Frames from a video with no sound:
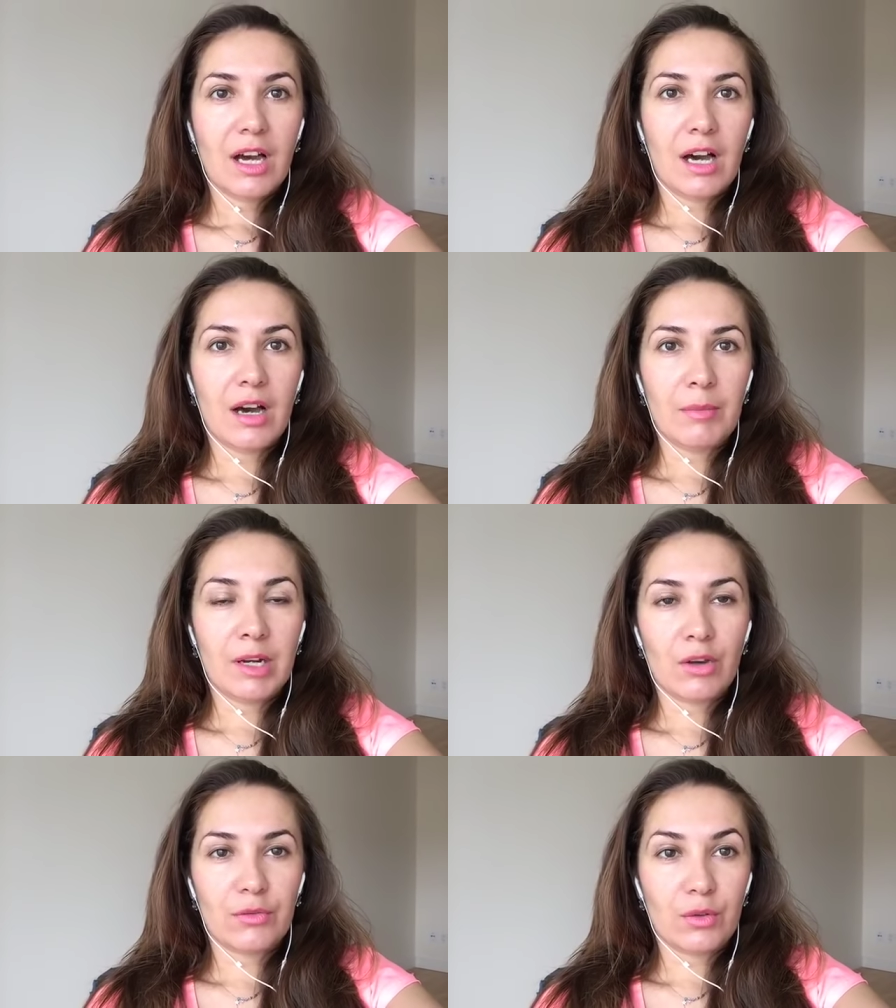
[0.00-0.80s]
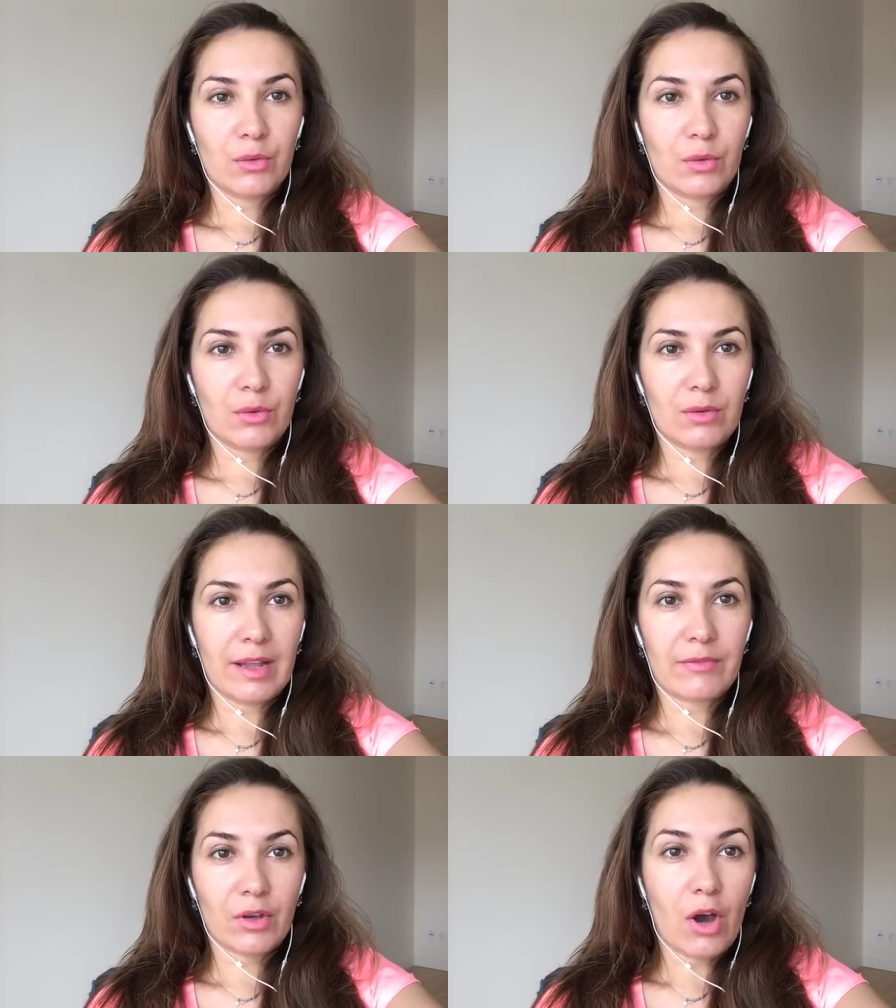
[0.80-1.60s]
Many of you
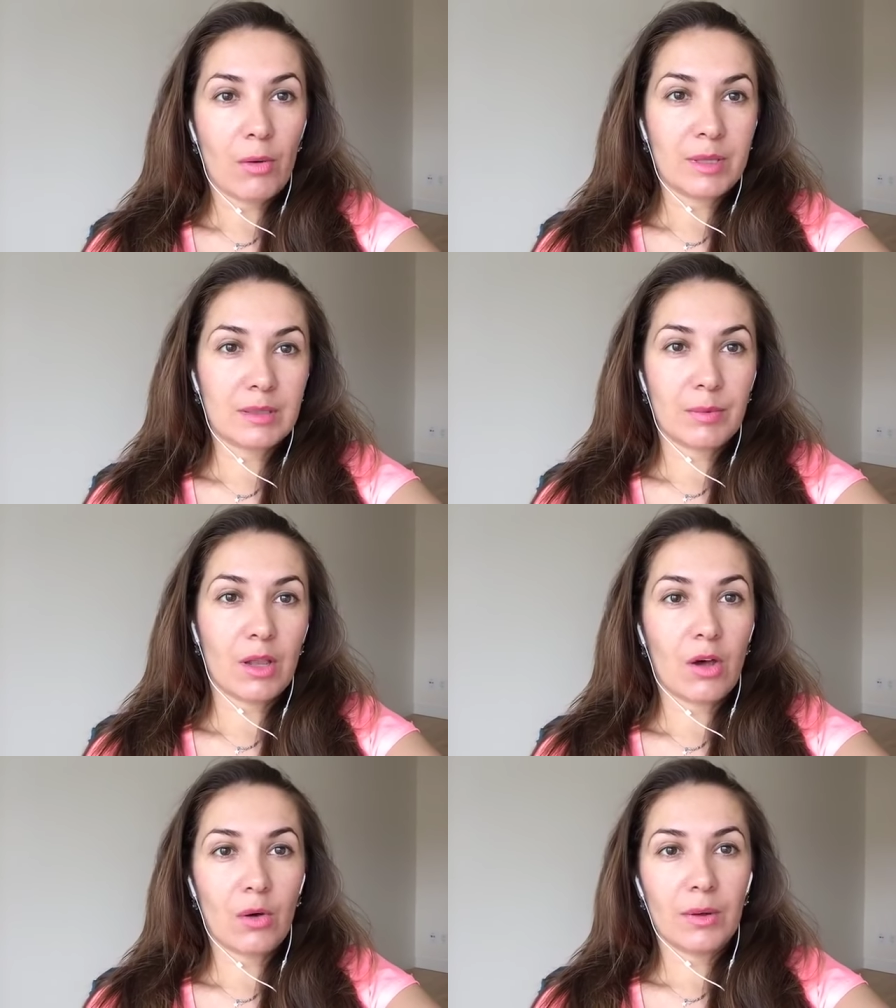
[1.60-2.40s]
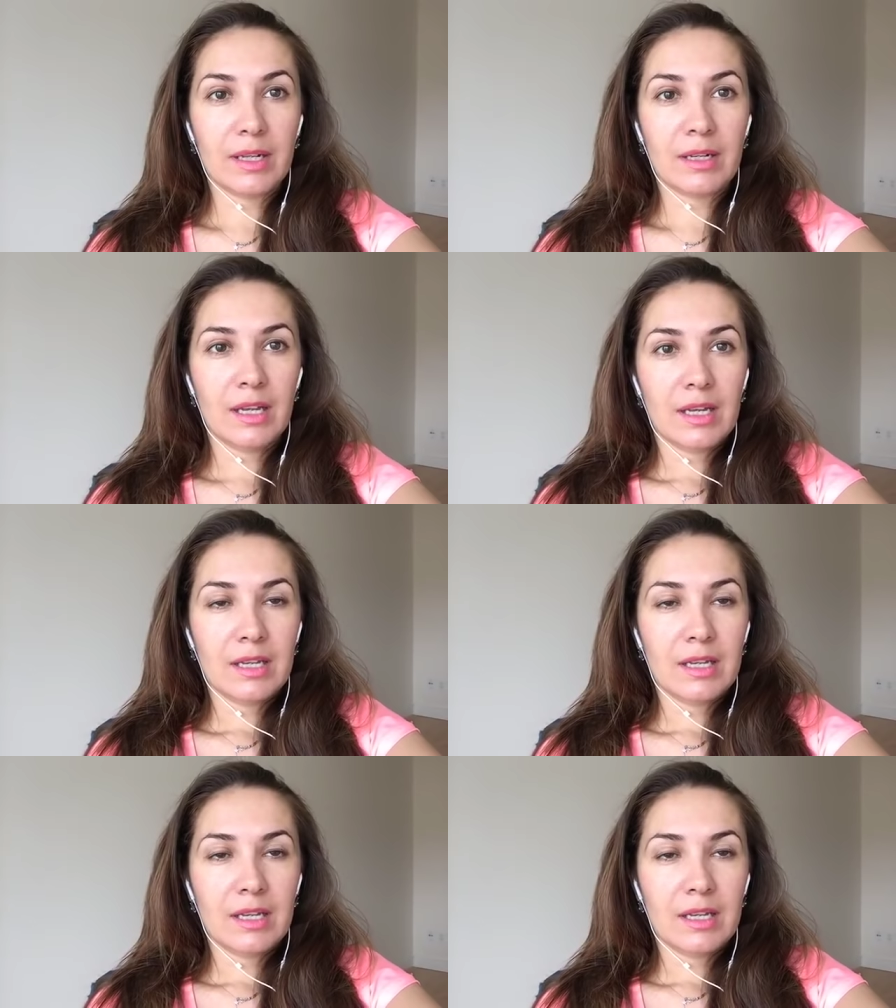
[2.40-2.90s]
left comments below, and